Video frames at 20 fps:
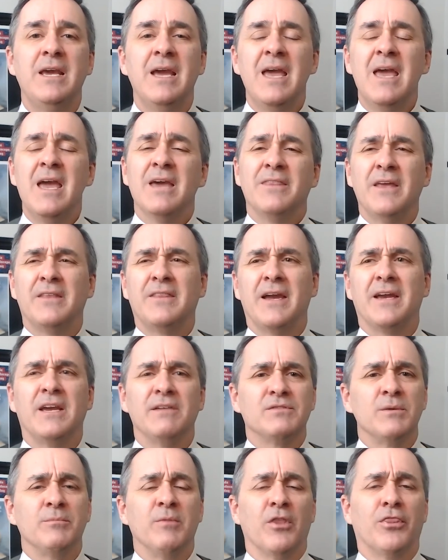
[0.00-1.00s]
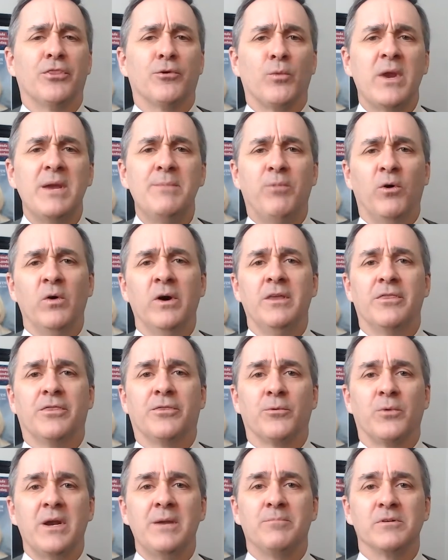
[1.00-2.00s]
I think that gives them a
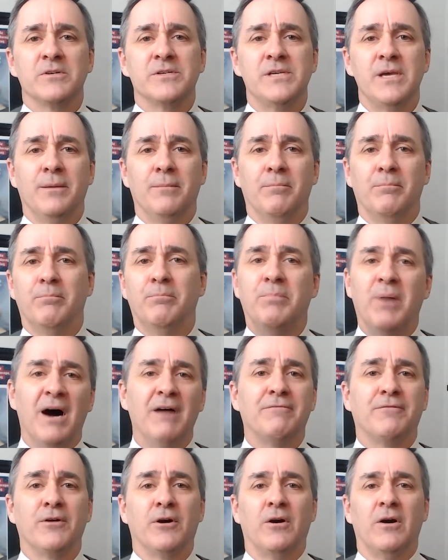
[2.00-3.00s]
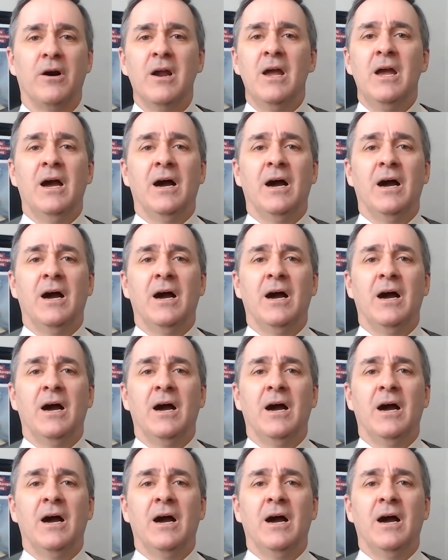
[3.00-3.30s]
3.3% buffer.